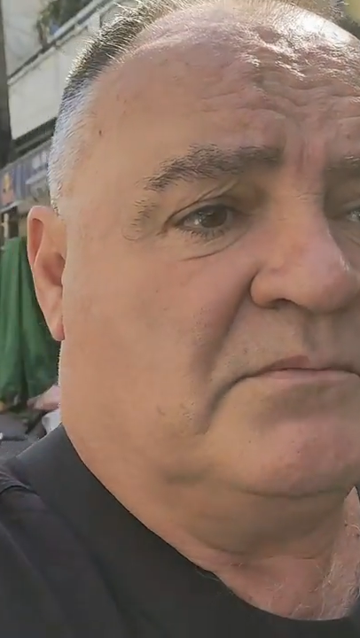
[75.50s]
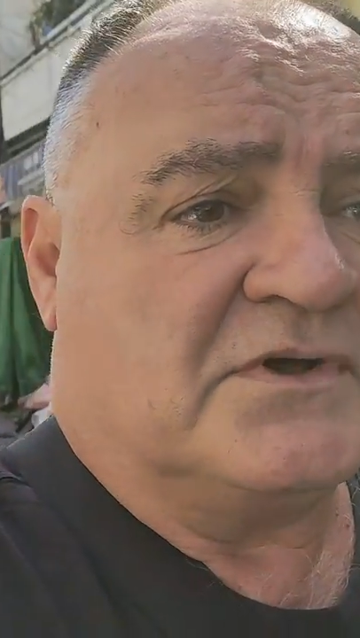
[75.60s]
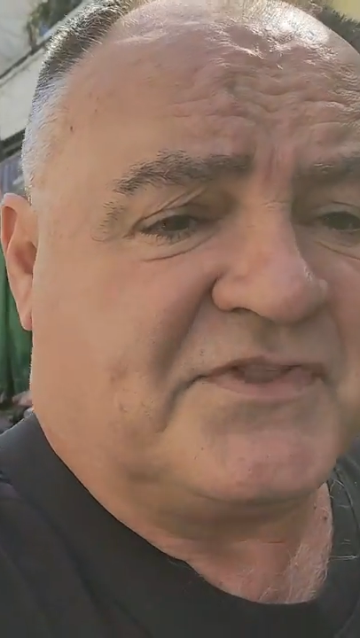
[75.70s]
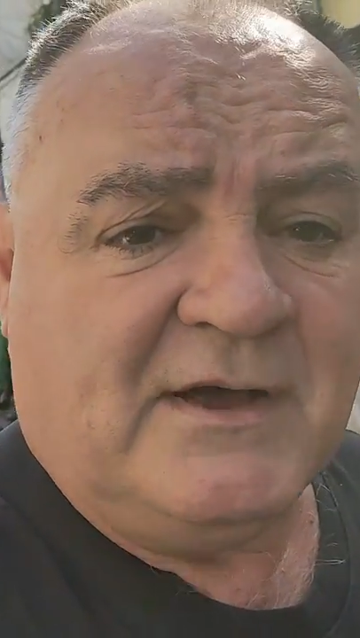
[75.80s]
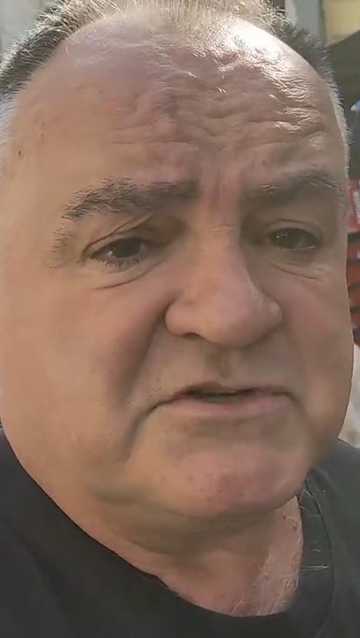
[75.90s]

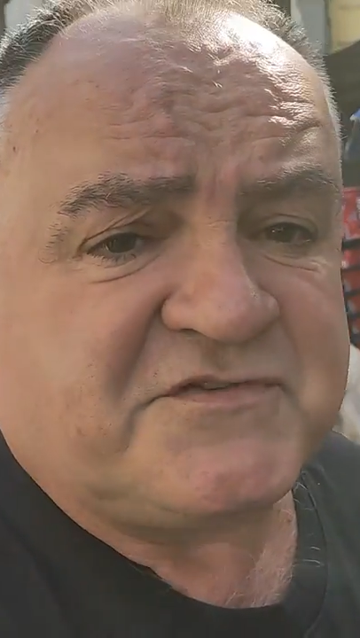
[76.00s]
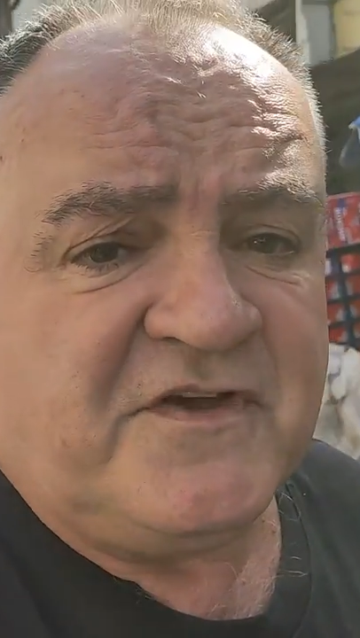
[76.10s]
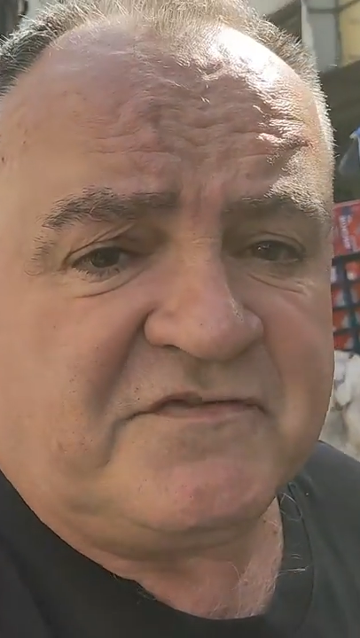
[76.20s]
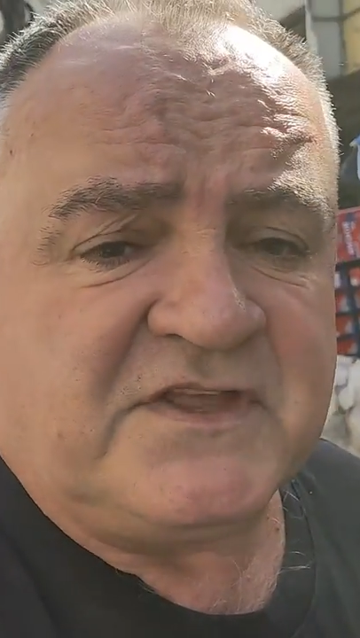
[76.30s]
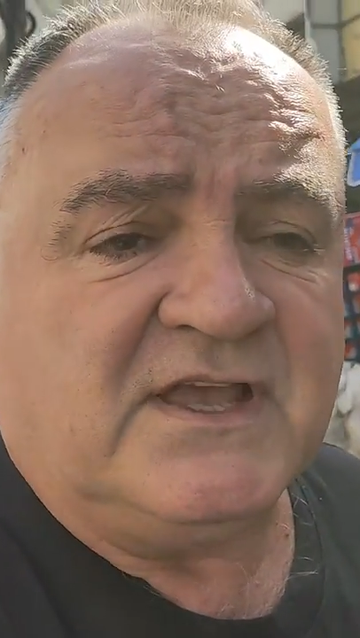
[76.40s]
But that was
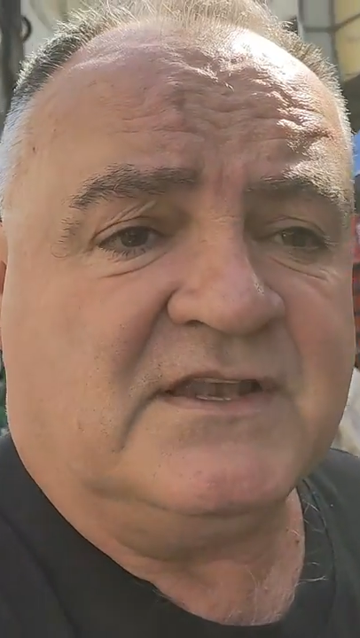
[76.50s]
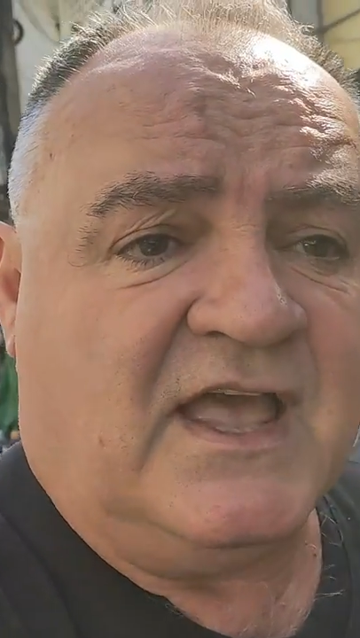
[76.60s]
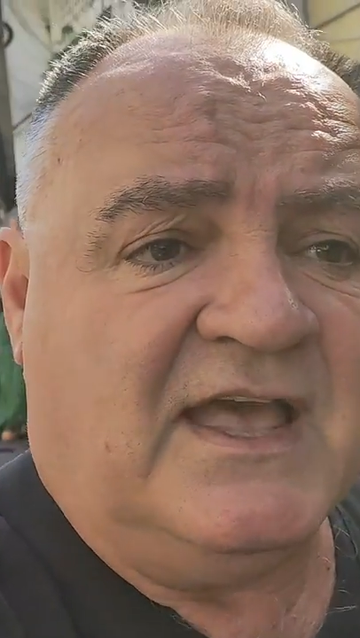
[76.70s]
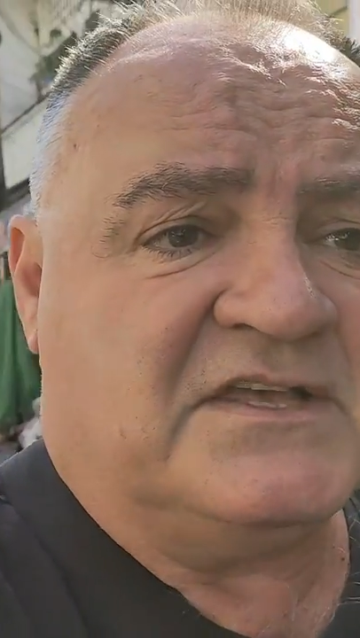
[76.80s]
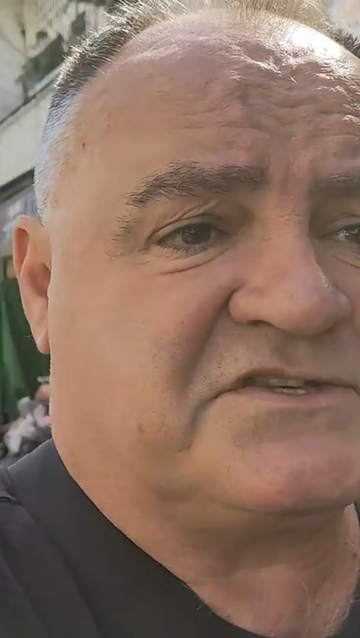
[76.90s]
15
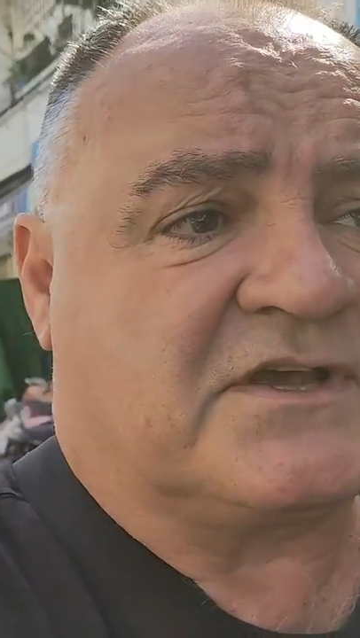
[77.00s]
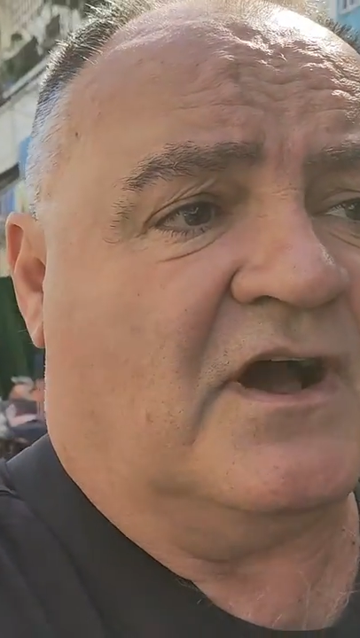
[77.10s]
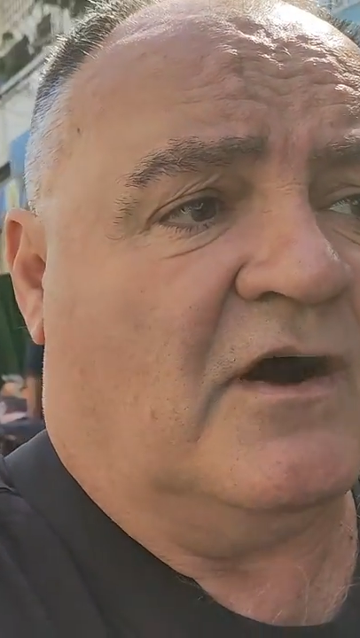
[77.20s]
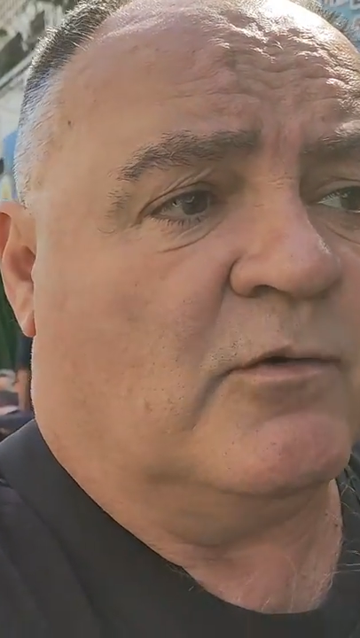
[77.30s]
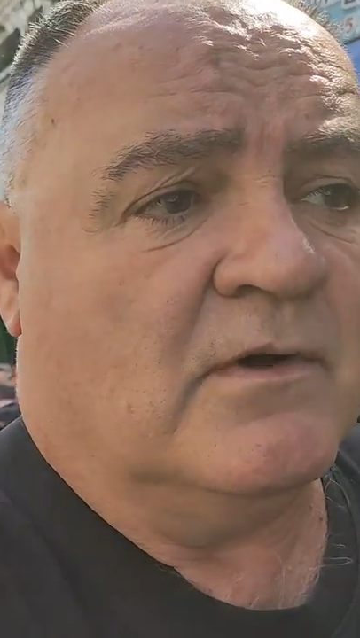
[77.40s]
years
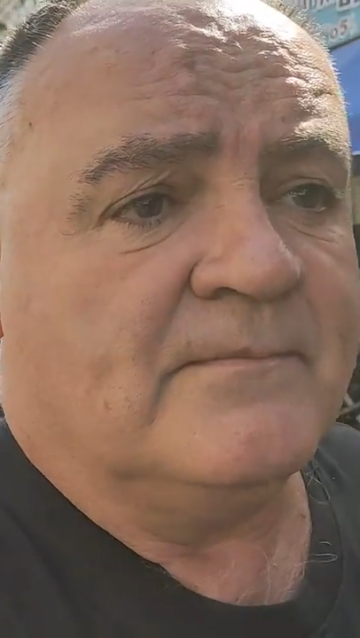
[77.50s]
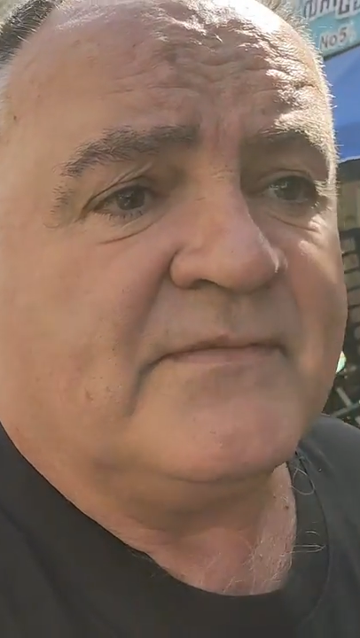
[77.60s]
ago,